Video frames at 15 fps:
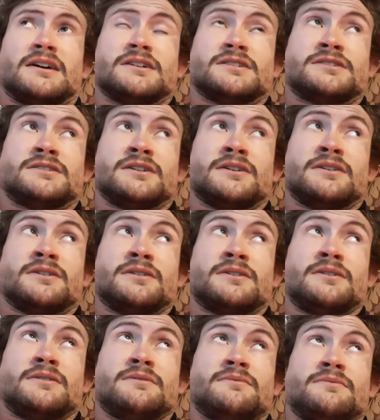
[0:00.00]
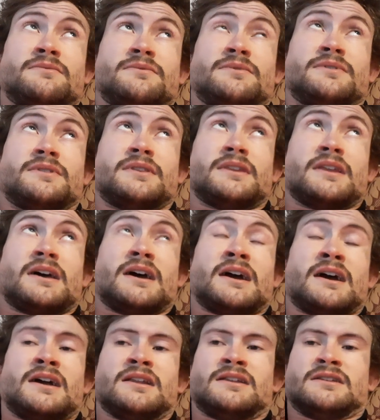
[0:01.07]
So
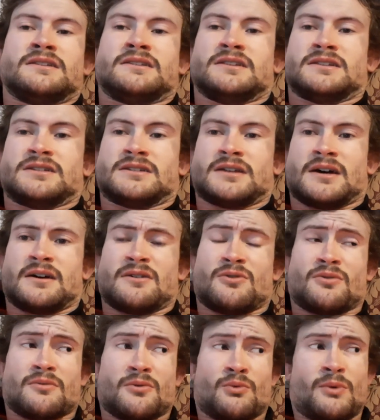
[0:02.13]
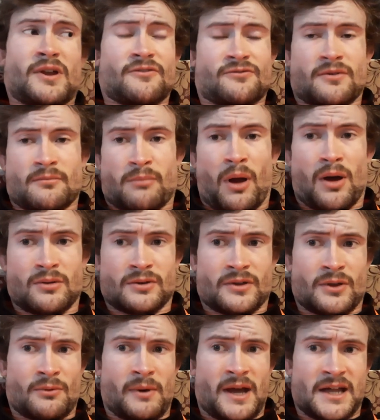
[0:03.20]
and this uh, wind from Poland,
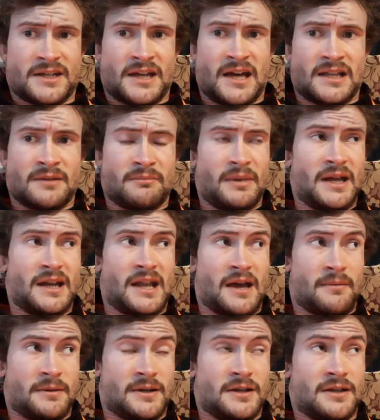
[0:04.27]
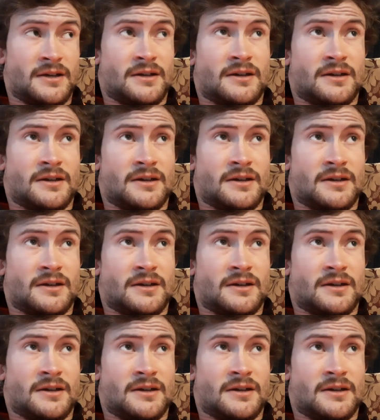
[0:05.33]
the Wet Tailem Bend happened.